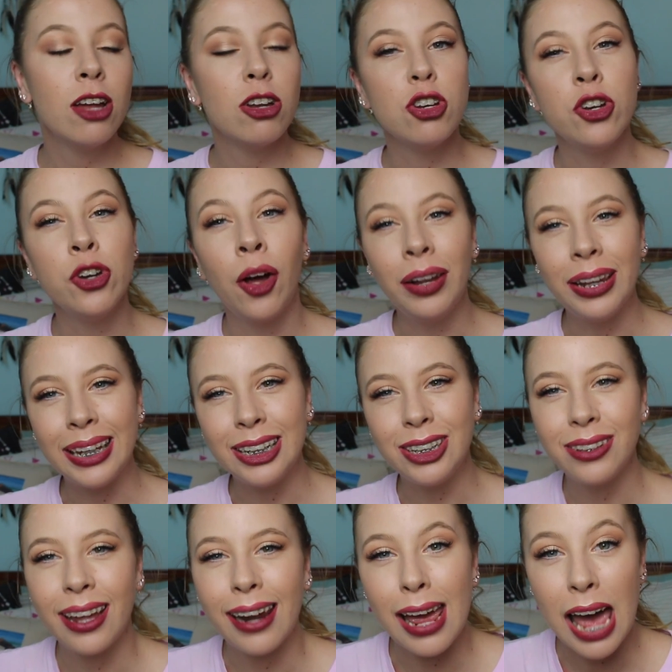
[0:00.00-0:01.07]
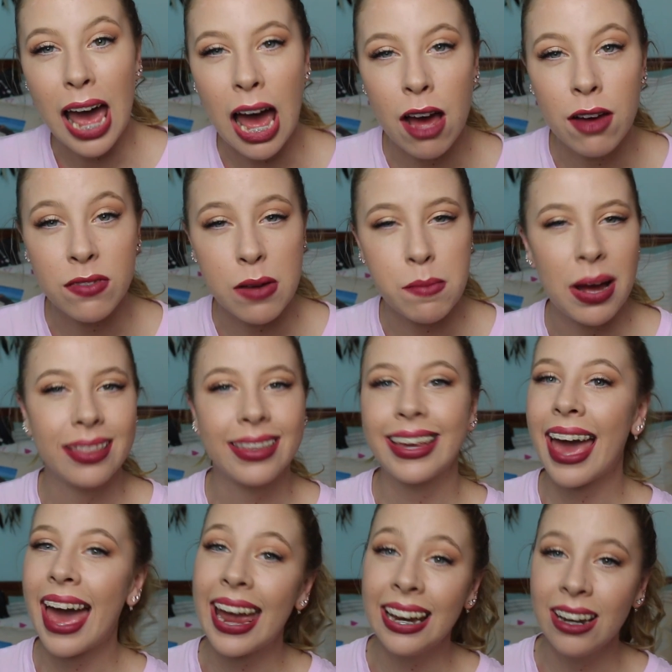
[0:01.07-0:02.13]
knowledge that I have about the
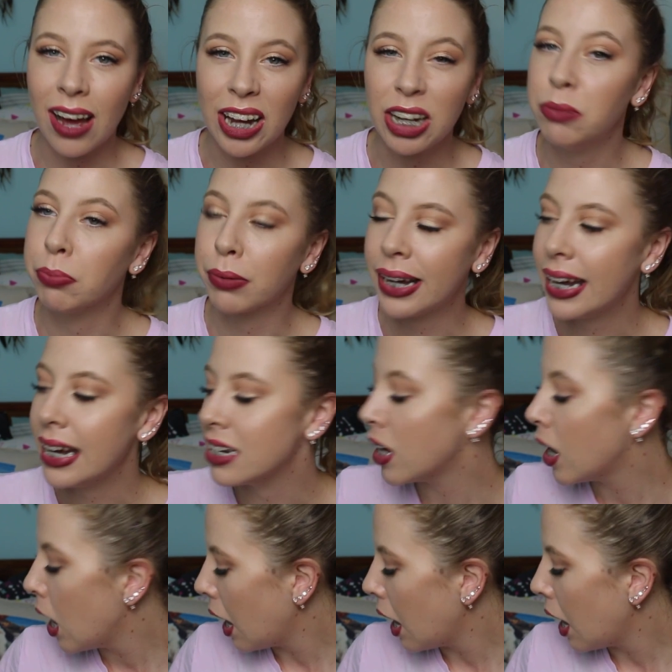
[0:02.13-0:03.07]
canine breed,